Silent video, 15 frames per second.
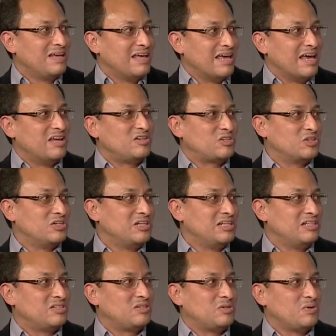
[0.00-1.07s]
enter it
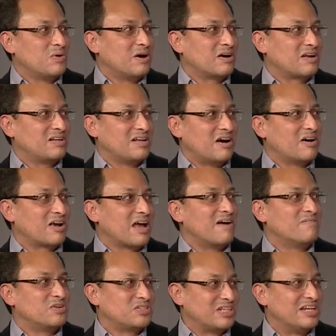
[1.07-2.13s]
into our
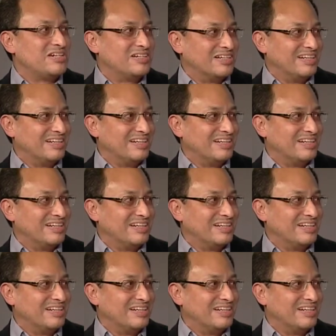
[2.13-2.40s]
conversation.